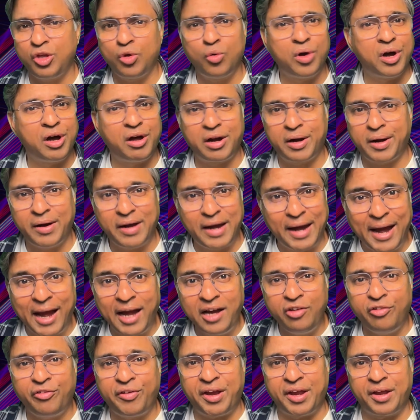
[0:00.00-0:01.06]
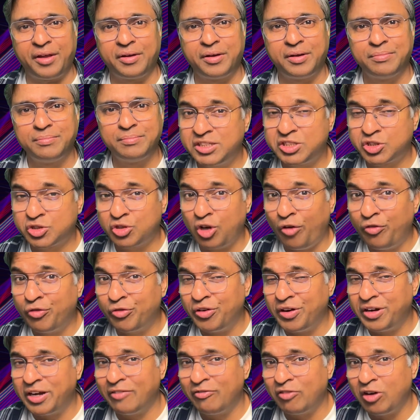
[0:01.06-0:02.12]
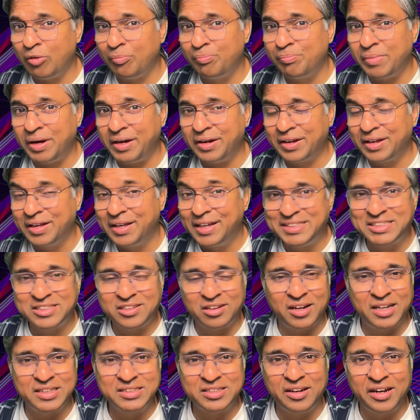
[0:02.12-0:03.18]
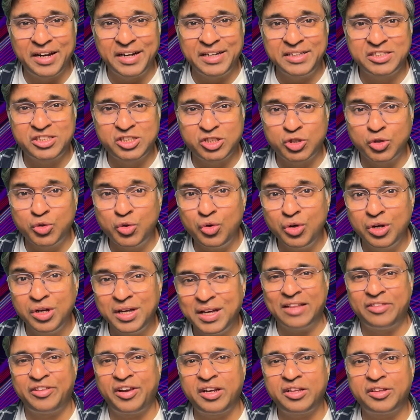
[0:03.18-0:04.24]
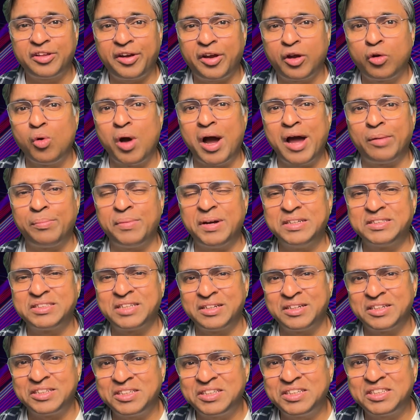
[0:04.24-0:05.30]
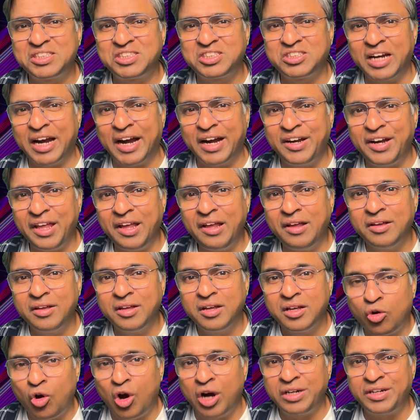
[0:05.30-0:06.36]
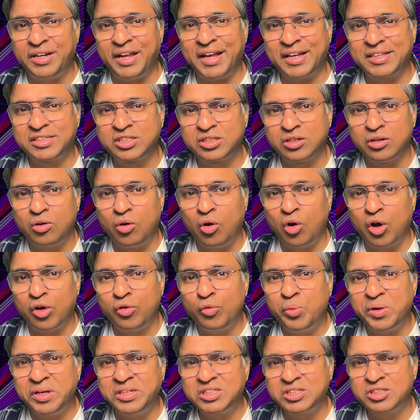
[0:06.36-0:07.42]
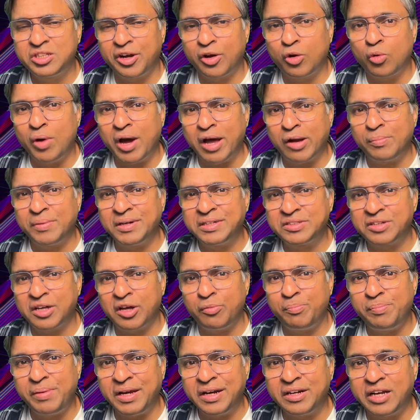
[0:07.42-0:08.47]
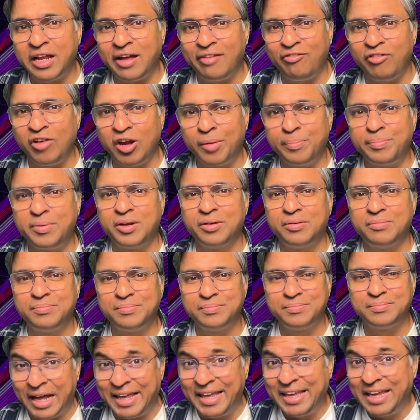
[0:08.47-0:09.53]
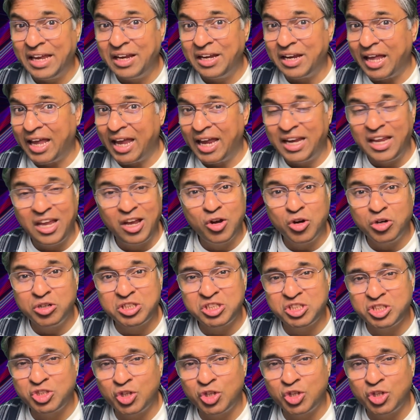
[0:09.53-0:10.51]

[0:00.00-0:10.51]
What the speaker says: you are entering. In software development, this translates to gathering the requirements and understanding the context on which the requirements are being developed. Like in any good